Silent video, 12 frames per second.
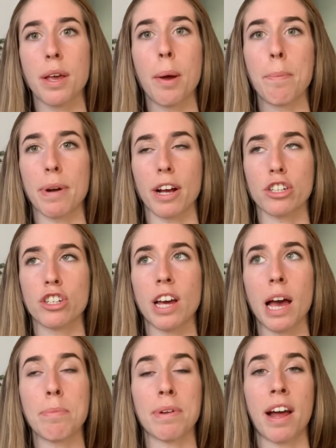production
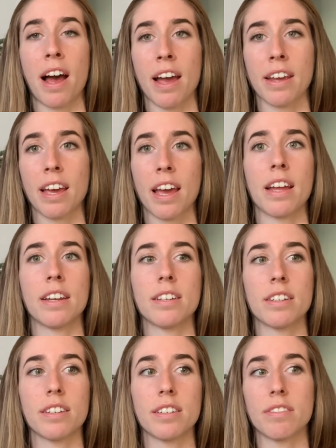time, and I can
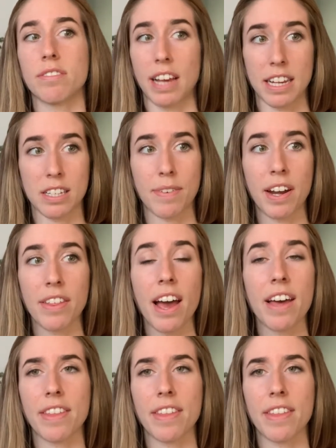testify to that.